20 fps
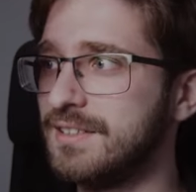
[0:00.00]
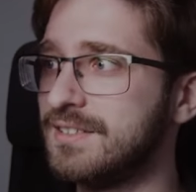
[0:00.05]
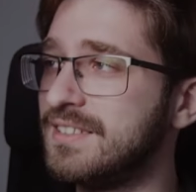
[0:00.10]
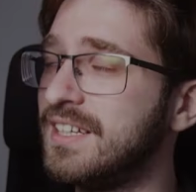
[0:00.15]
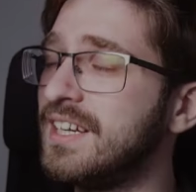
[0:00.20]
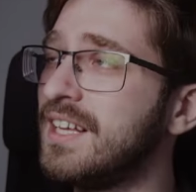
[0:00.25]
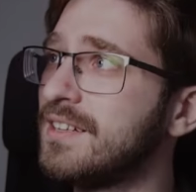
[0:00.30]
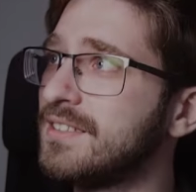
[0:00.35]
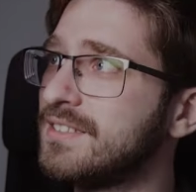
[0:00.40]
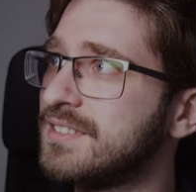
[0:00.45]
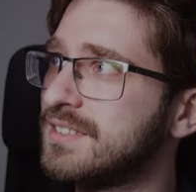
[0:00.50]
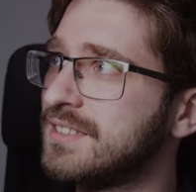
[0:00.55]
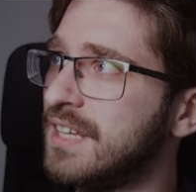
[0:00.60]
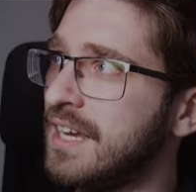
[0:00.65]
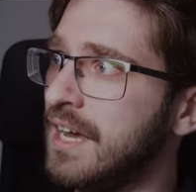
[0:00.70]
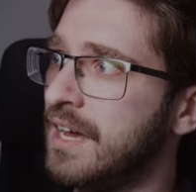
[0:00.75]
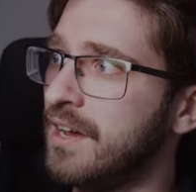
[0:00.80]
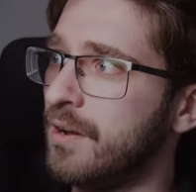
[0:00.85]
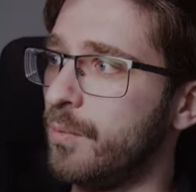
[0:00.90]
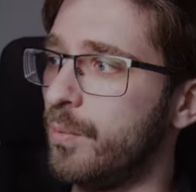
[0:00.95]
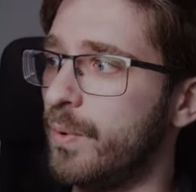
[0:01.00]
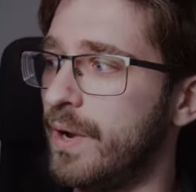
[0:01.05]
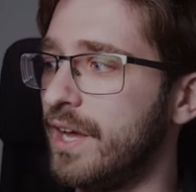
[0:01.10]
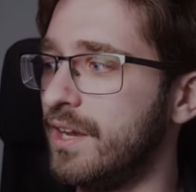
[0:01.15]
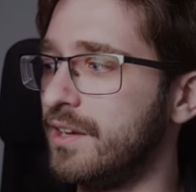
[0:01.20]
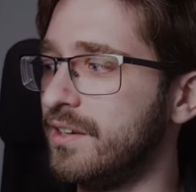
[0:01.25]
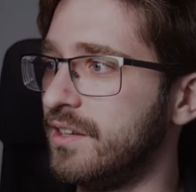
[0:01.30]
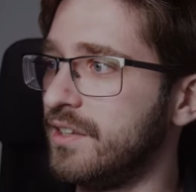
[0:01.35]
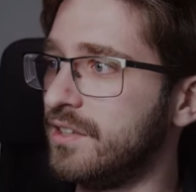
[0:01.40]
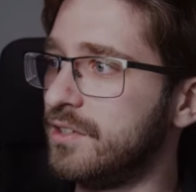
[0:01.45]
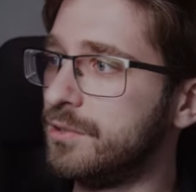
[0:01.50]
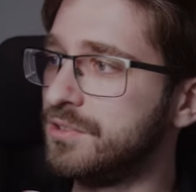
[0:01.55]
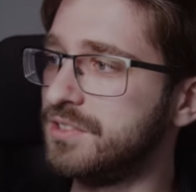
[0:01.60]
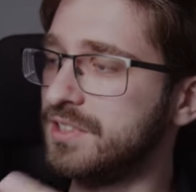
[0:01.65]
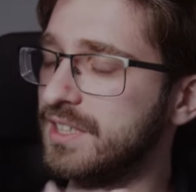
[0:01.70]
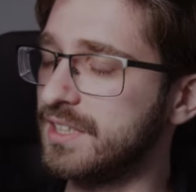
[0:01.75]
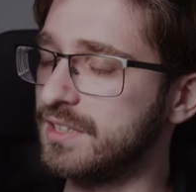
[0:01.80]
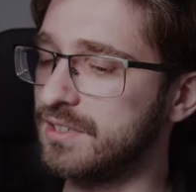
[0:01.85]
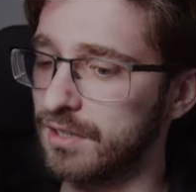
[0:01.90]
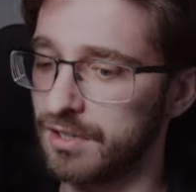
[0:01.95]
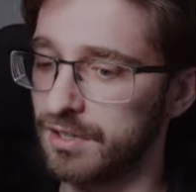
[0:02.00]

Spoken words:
tilts when using it